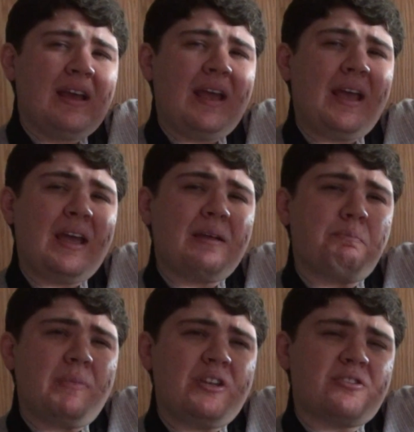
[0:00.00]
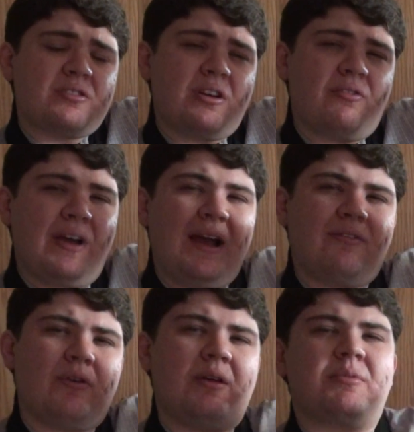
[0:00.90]
and meet yourself
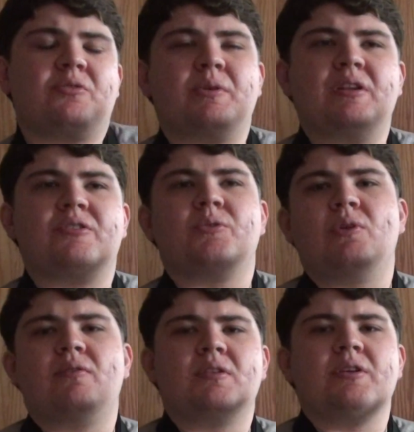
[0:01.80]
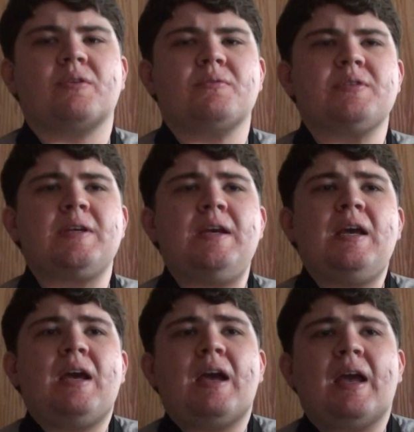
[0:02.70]
halfway between two overtones,
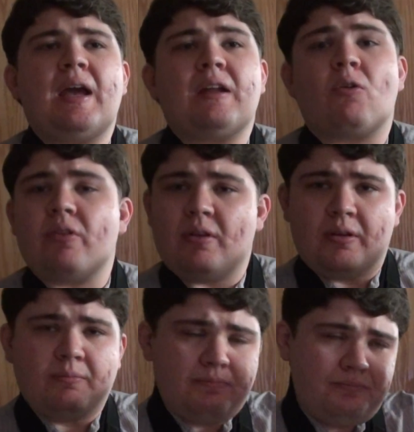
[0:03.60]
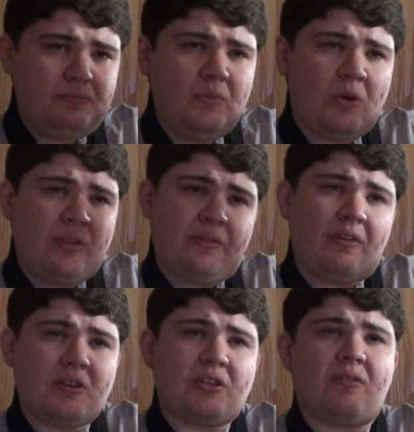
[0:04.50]
or the
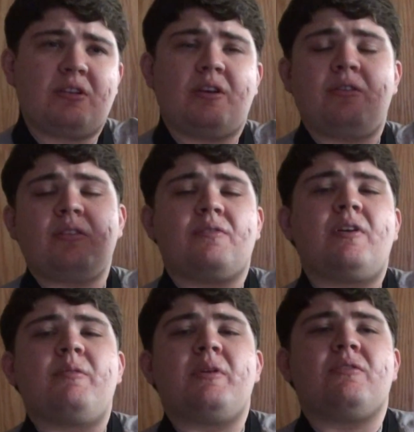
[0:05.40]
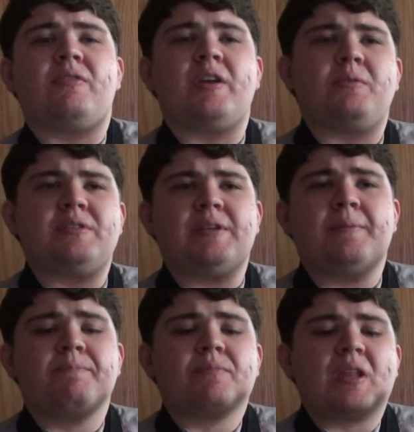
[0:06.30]
first overtone and the fundamental frequency.
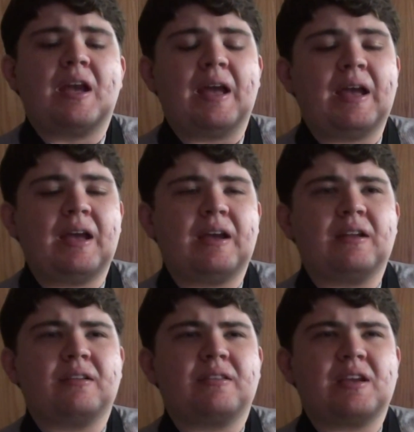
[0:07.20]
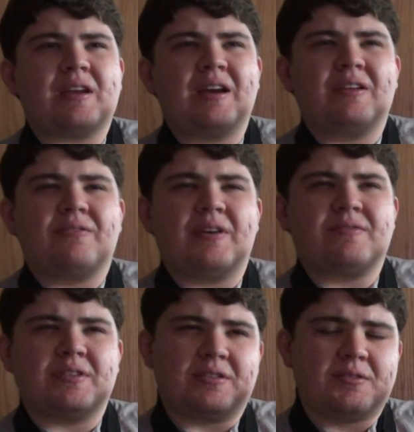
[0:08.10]
And they kind of have
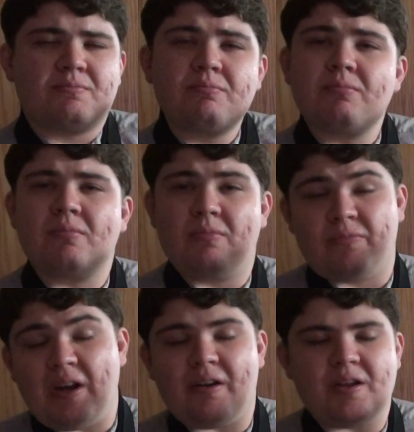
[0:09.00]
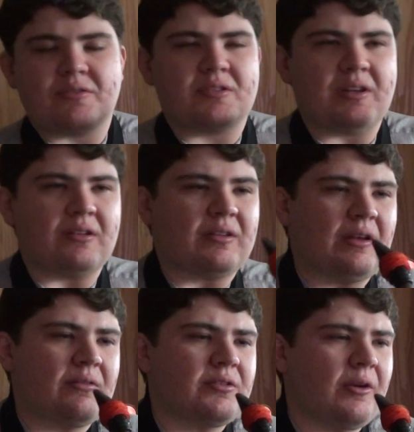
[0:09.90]
this very interesting
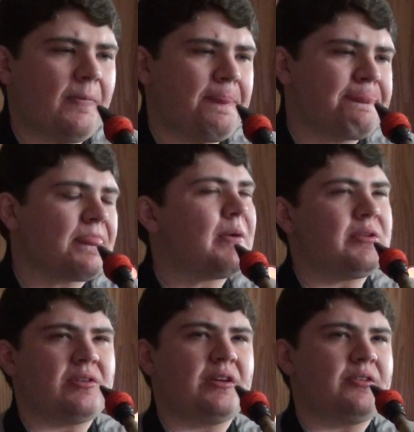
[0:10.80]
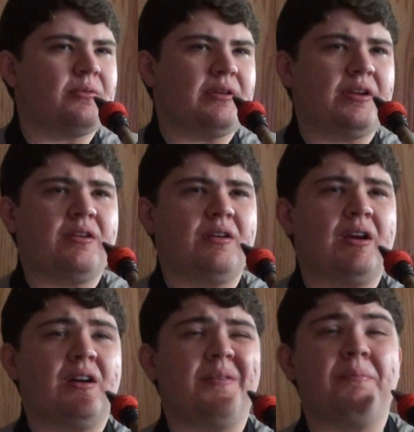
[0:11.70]
sound. So let me try to do one here.
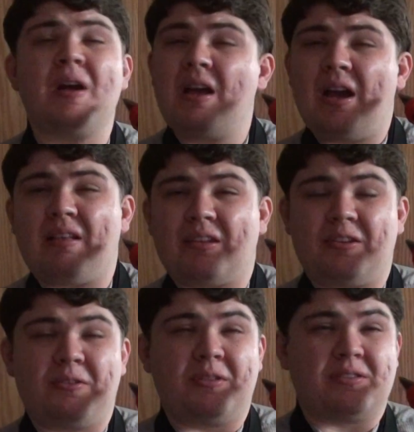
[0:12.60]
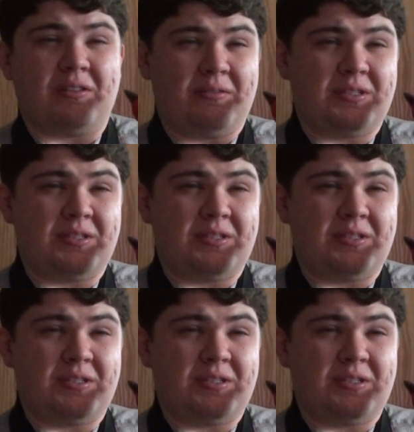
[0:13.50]
I like to do this on